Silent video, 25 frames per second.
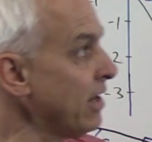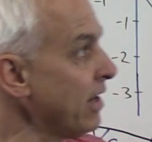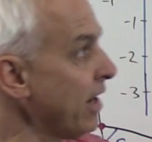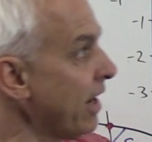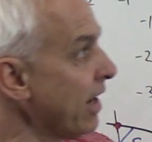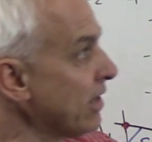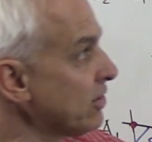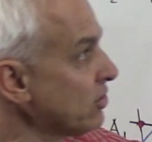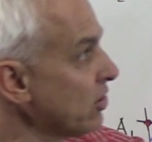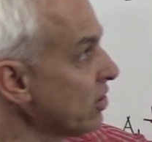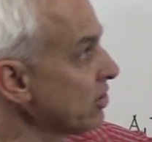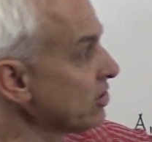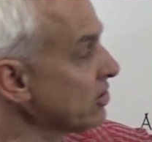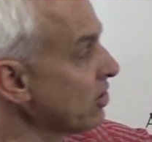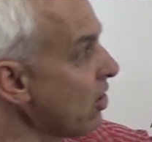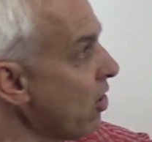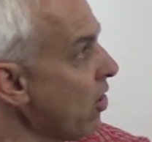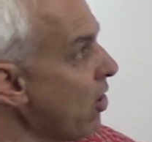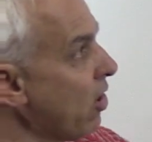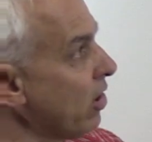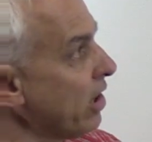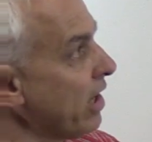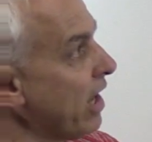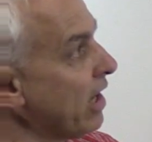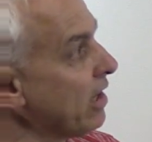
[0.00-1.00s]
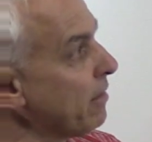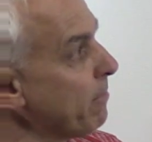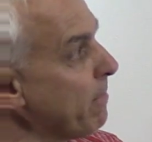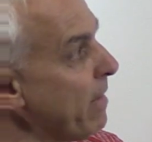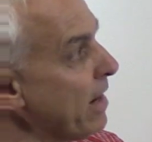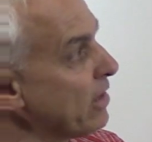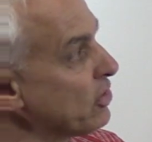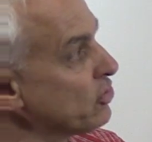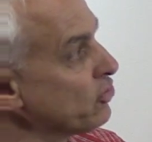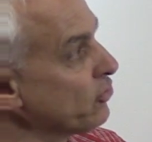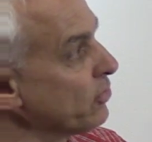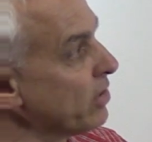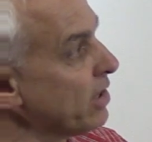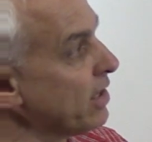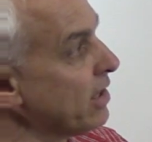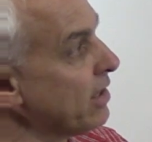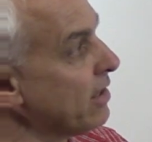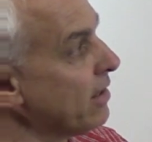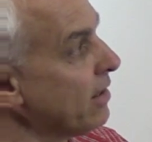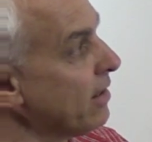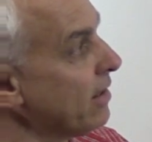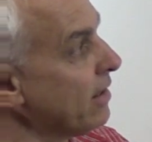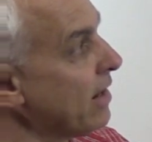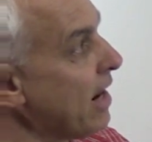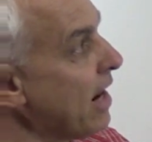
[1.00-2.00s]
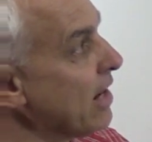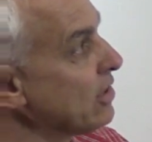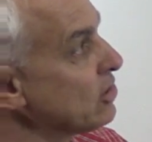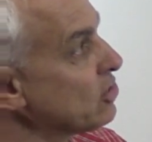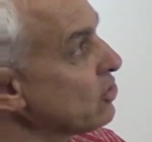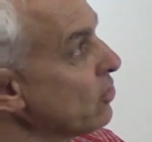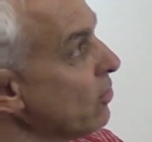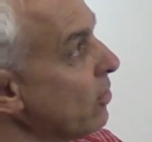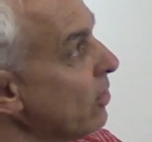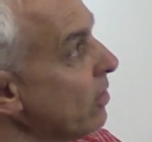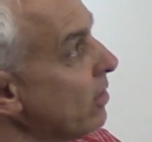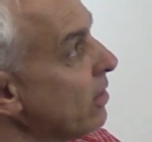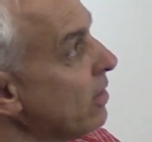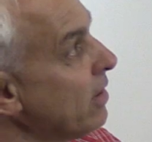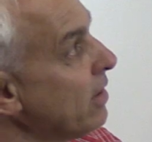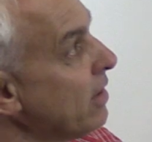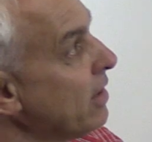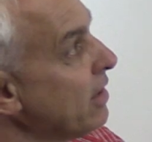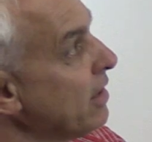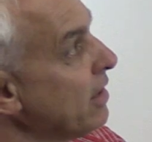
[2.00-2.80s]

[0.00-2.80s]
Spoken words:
It's just all elementary high school